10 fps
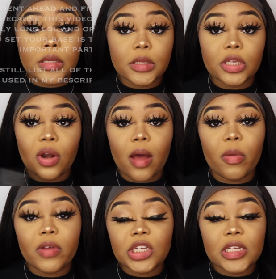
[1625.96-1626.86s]
So now I'm
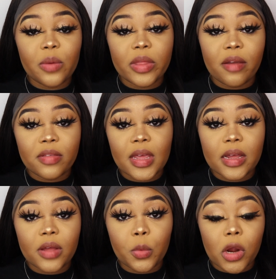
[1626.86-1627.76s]
officially done with
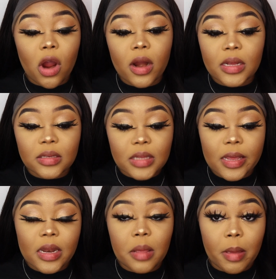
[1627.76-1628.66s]
everything regarding
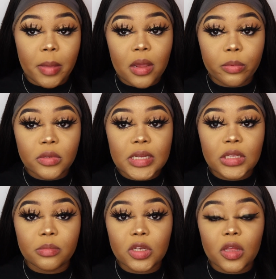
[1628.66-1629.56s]
skin and my makeup routine,
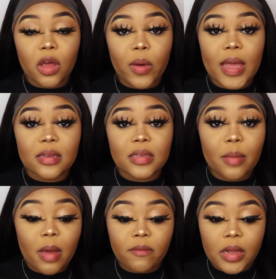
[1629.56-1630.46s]
so I'm just gonna go ahead and set
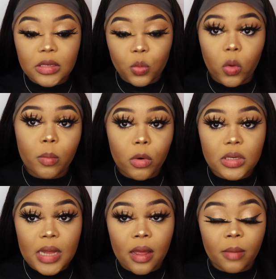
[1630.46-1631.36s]
my face one more
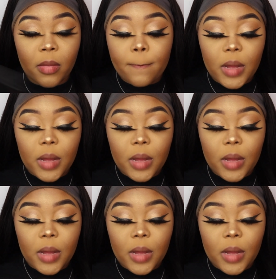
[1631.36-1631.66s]
time.